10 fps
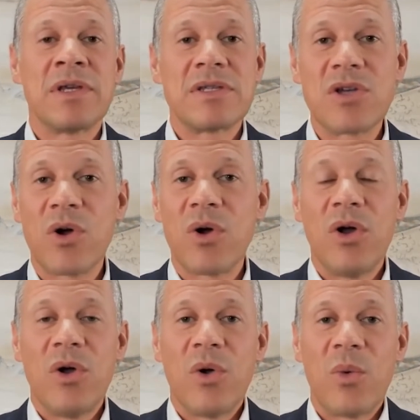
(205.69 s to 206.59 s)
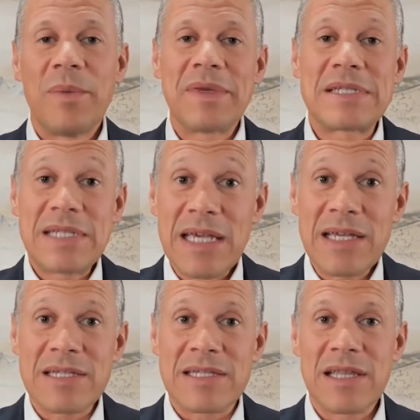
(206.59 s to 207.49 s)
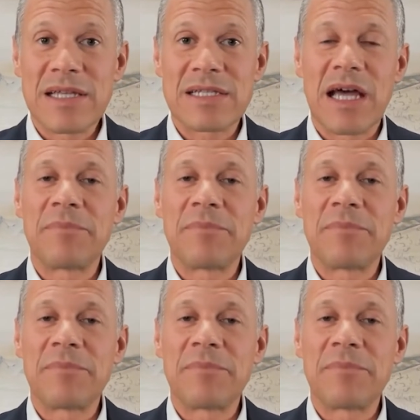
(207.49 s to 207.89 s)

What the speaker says: So we must seize these